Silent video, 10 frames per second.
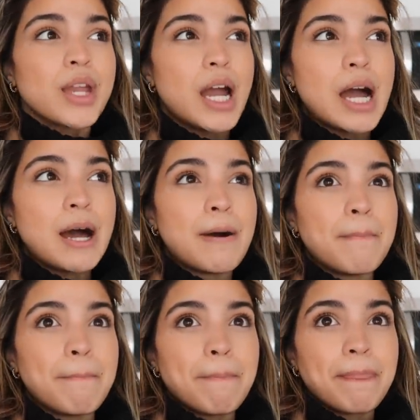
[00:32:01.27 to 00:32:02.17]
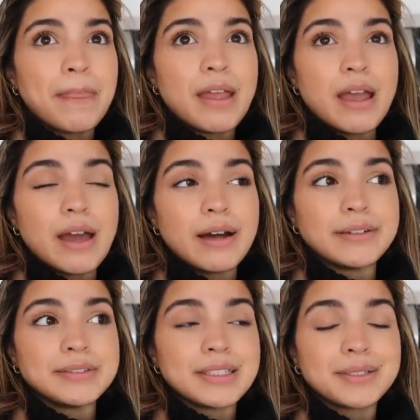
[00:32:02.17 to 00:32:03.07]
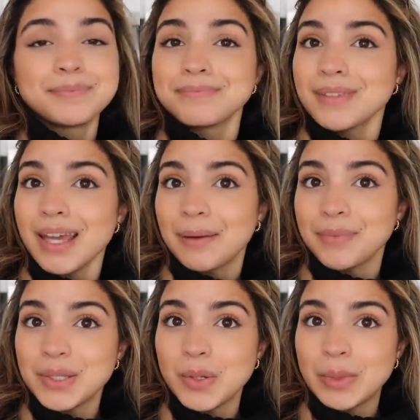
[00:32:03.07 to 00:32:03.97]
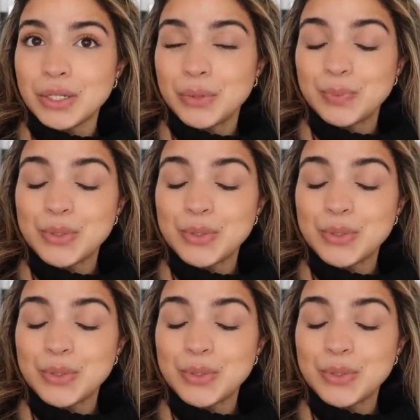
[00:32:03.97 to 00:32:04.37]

And yeah, that's what I'm gonna do.